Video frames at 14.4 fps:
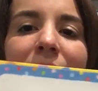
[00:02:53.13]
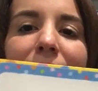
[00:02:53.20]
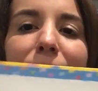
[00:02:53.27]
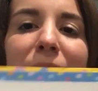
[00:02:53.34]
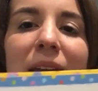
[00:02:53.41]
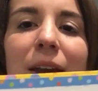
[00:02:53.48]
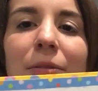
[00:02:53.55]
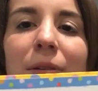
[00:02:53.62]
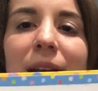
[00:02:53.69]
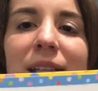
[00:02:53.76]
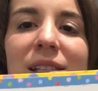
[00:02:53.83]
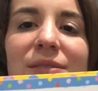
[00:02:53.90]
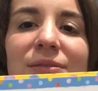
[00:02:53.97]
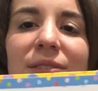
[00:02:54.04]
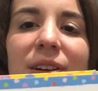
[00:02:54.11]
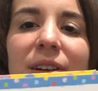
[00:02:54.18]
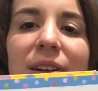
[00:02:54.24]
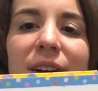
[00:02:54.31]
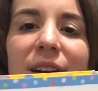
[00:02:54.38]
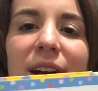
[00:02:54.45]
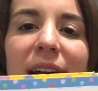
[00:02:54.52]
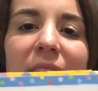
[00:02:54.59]
The penguin is
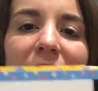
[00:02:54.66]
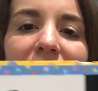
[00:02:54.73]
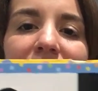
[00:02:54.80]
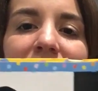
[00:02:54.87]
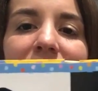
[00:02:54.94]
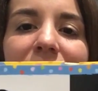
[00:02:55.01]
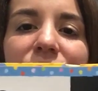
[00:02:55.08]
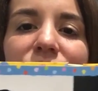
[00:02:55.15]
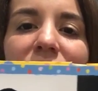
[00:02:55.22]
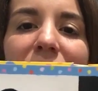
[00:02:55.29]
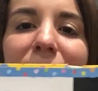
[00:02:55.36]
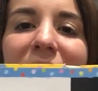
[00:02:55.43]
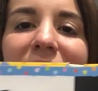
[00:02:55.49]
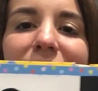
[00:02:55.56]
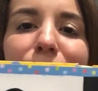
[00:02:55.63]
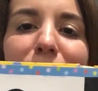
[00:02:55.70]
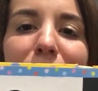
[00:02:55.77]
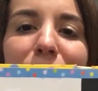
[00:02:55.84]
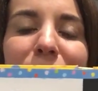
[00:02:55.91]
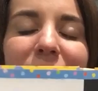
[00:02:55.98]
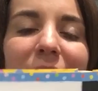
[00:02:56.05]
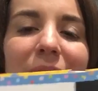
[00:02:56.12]
furry, the strawberry is
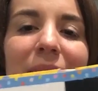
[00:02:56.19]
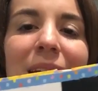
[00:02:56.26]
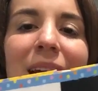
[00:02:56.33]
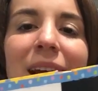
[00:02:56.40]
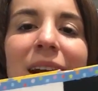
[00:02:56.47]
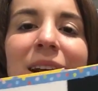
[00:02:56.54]
bumpy.